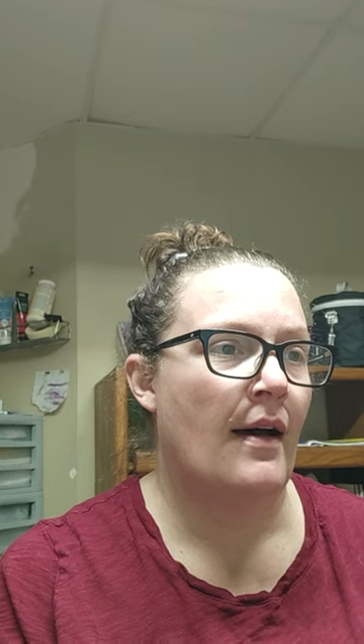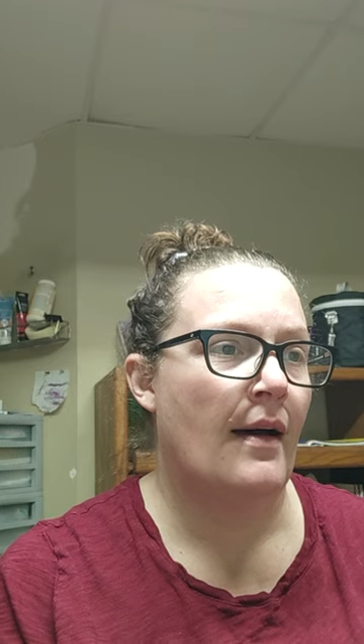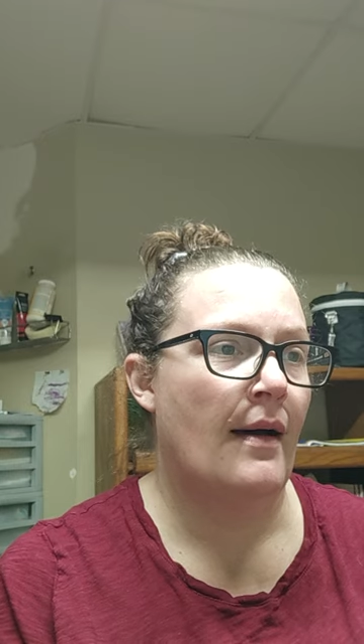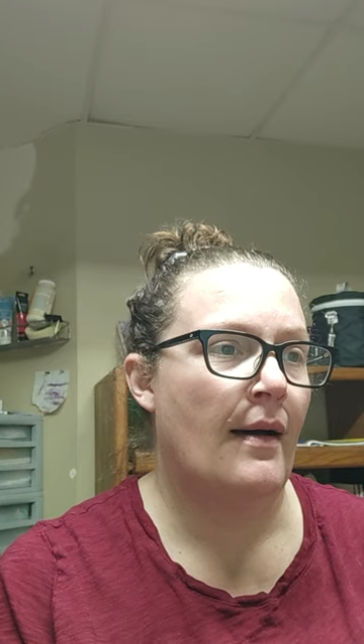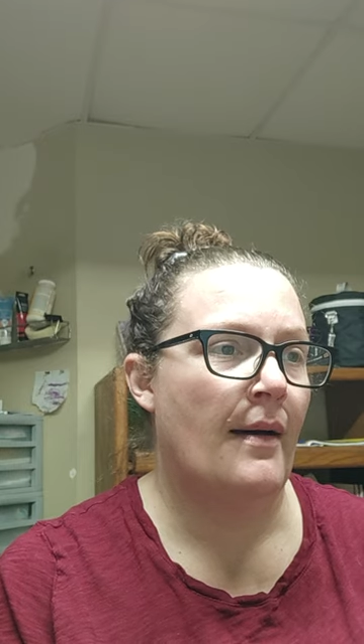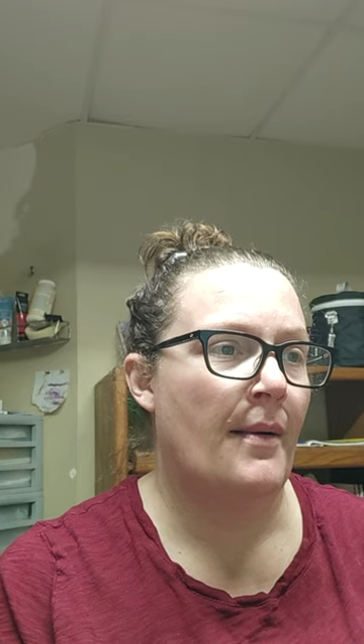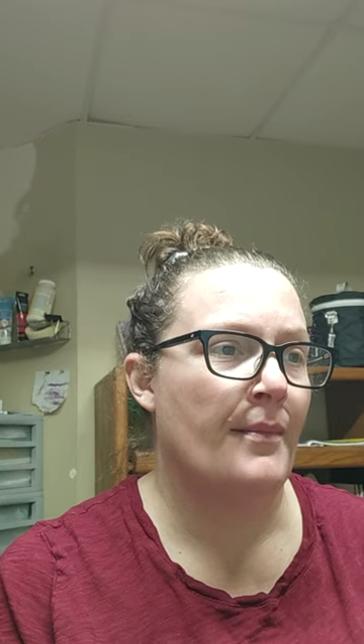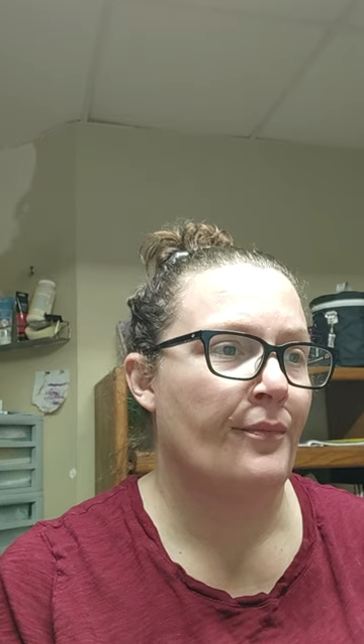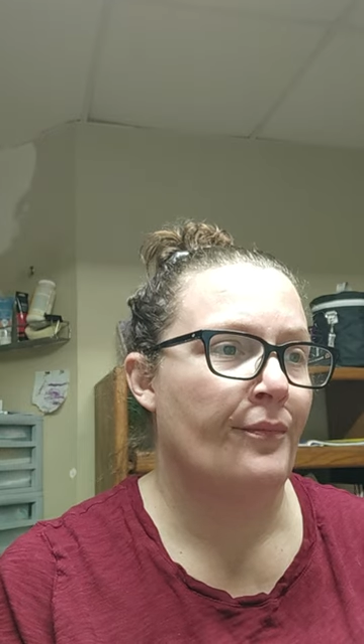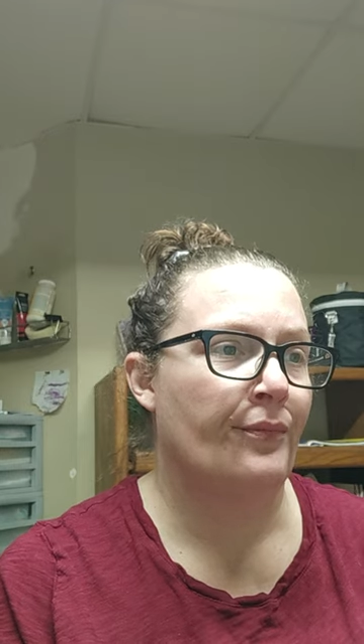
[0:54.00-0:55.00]

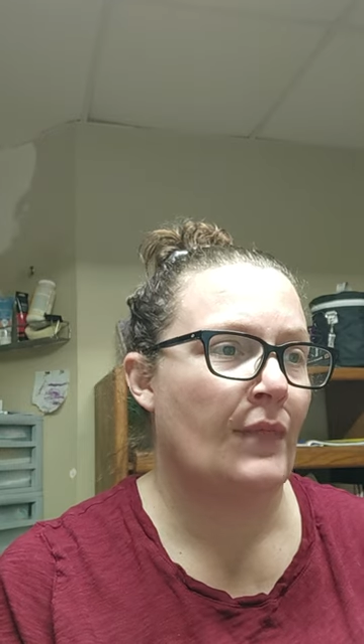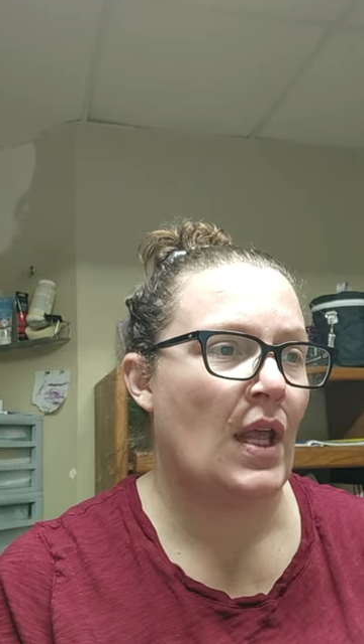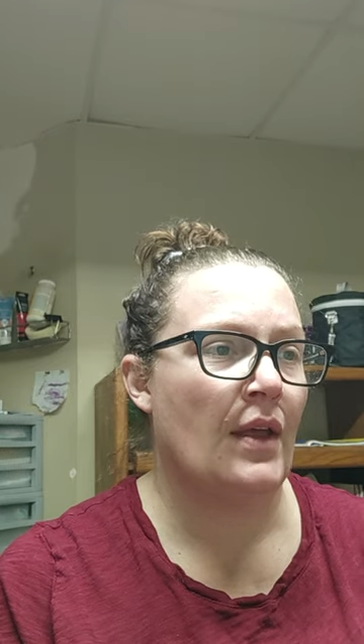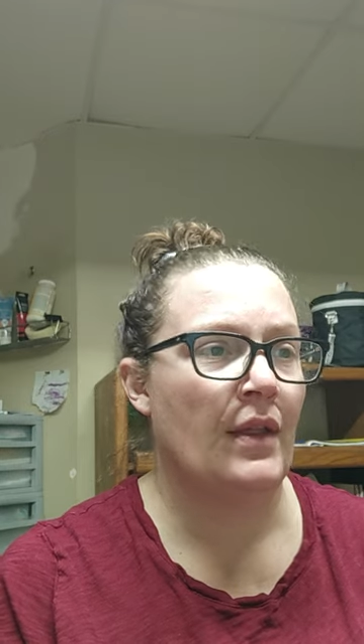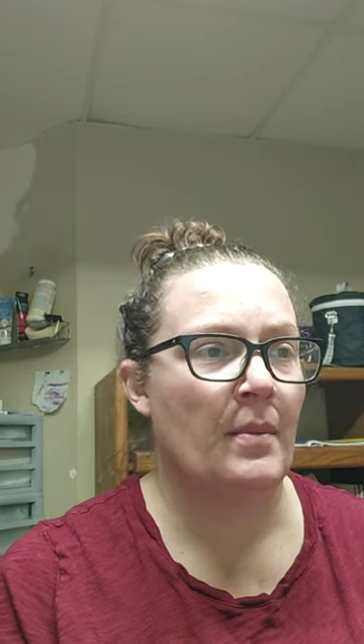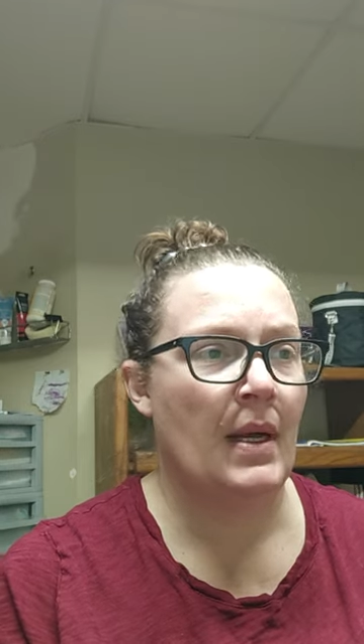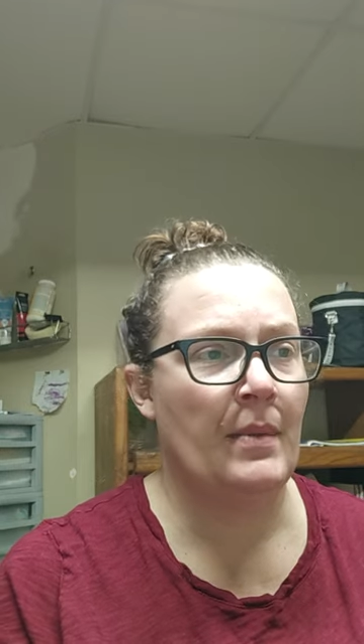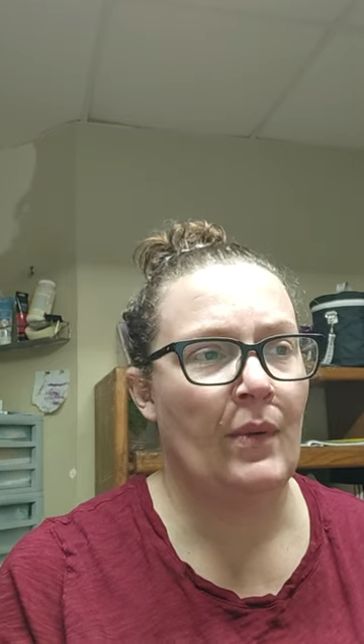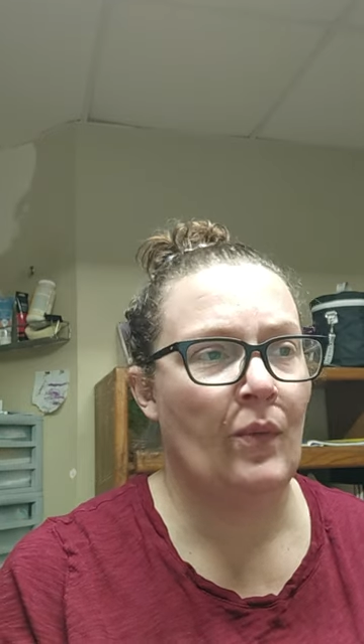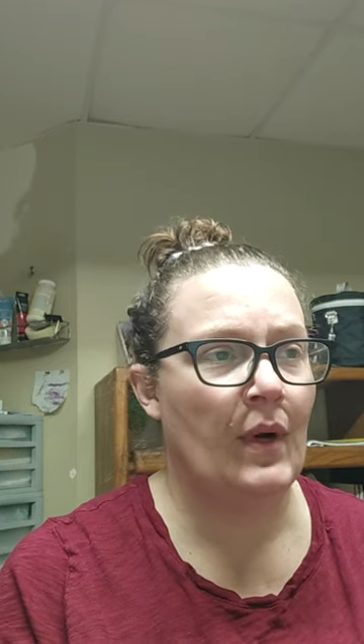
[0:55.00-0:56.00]
um, uh, there might
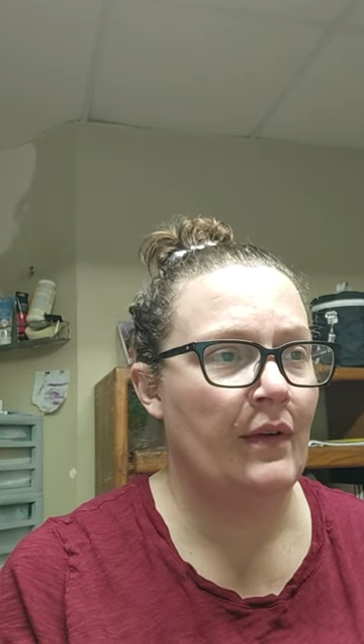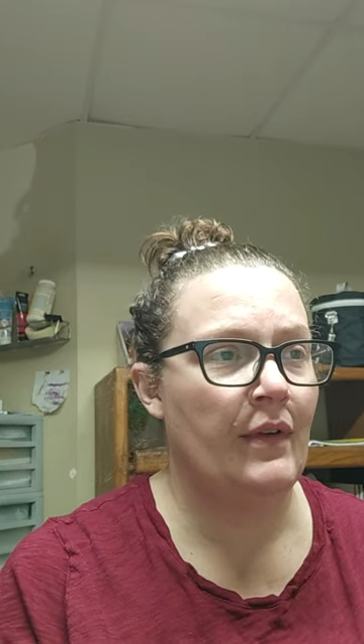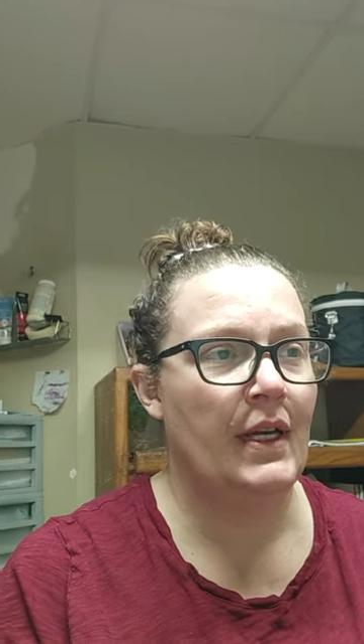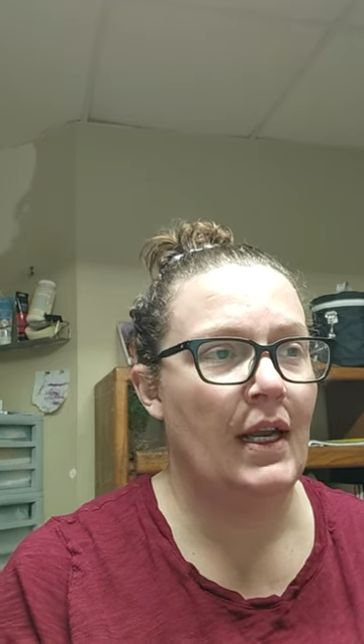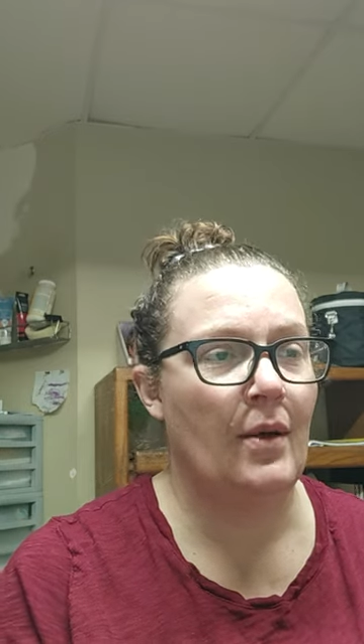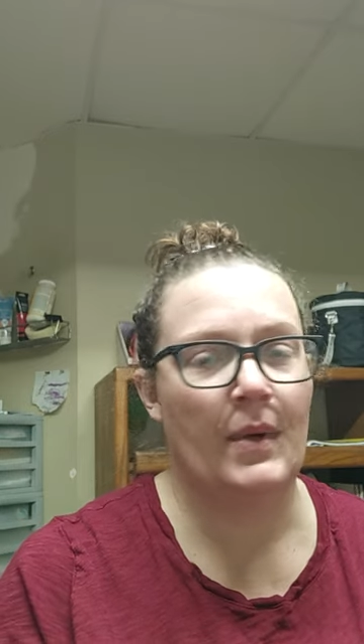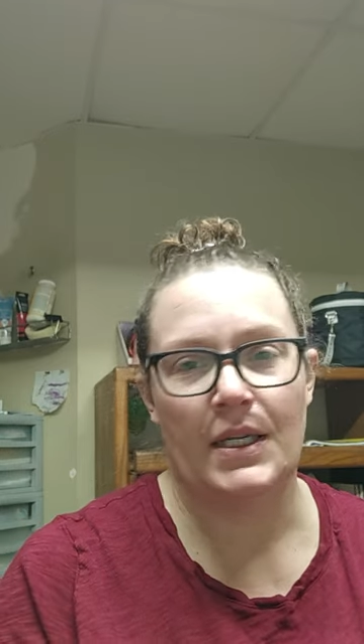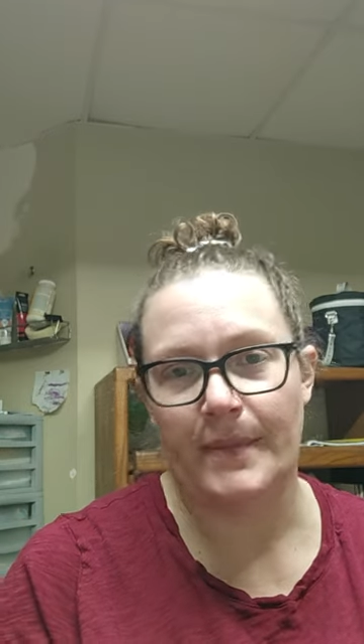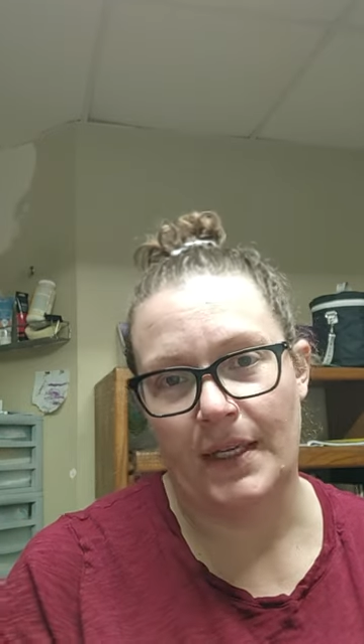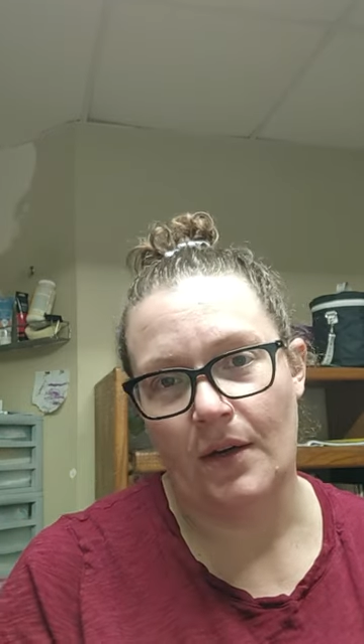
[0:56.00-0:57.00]
be one video
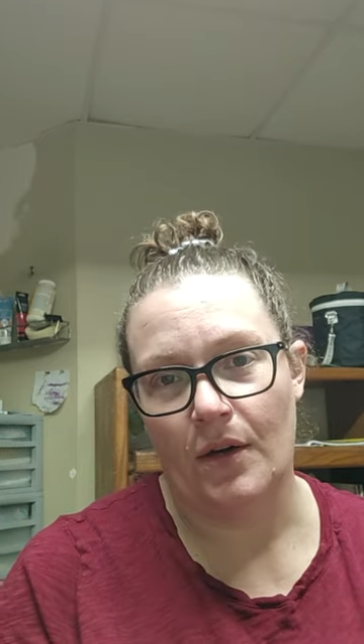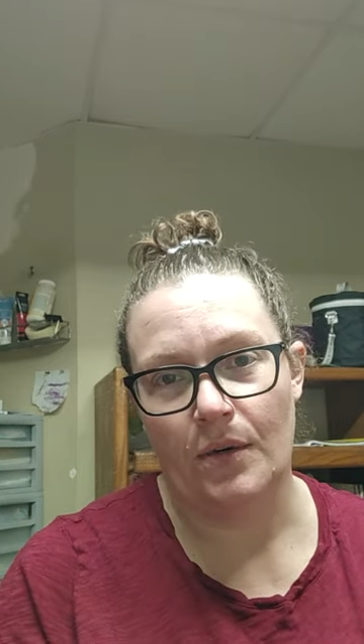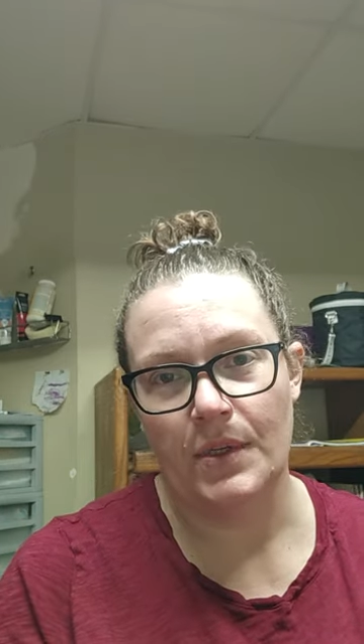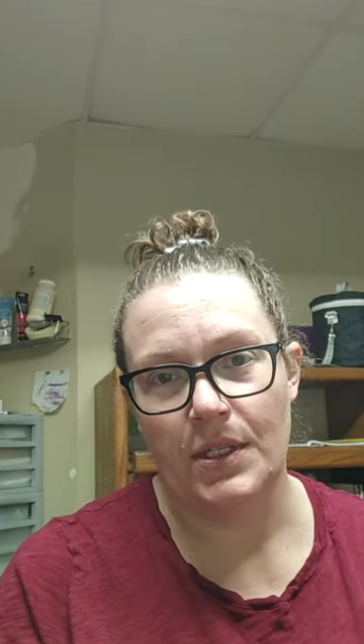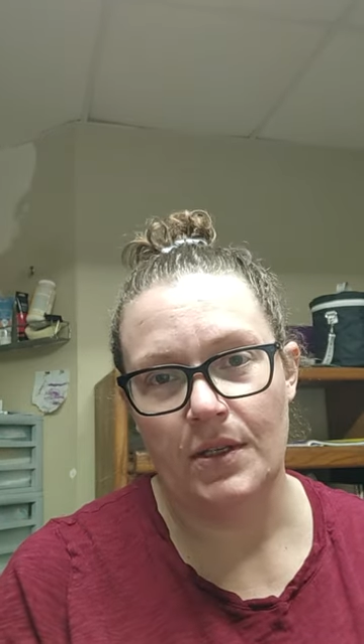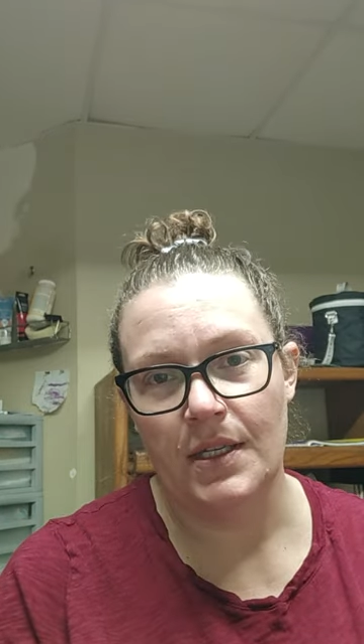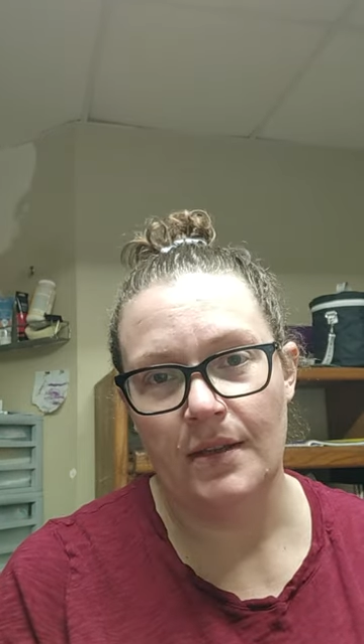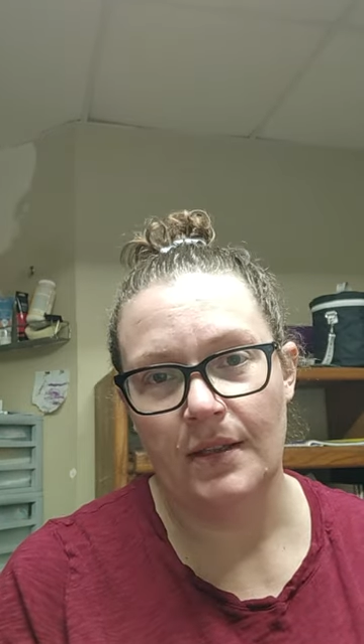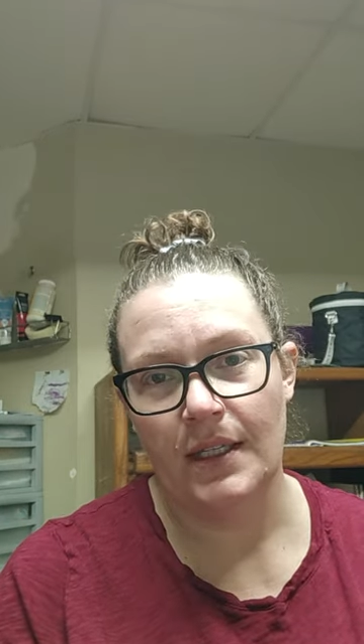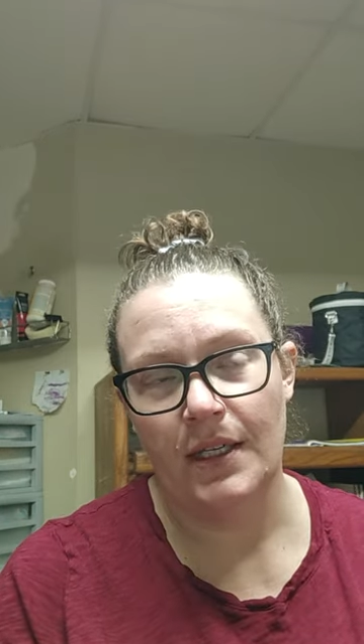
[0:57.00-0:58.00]
because my daughter was
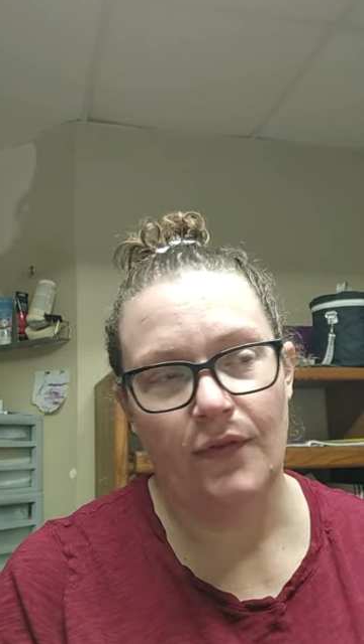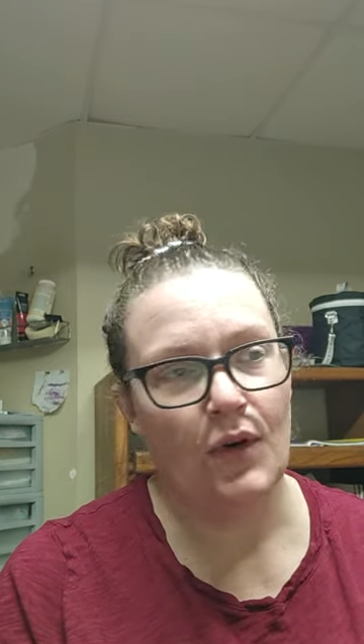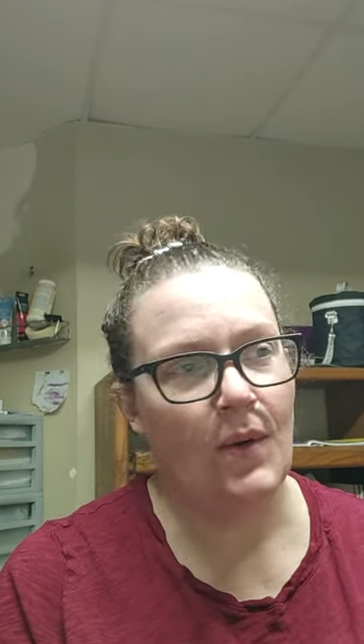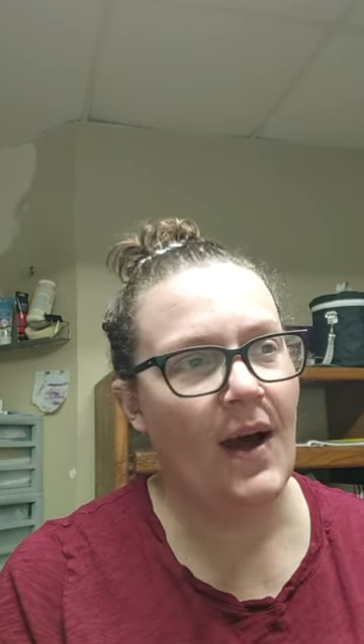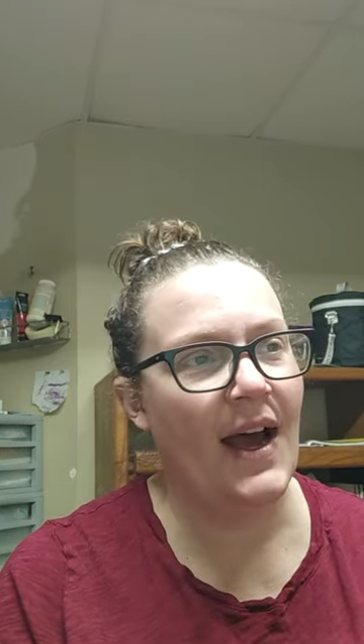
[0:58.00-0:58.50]
using the link for a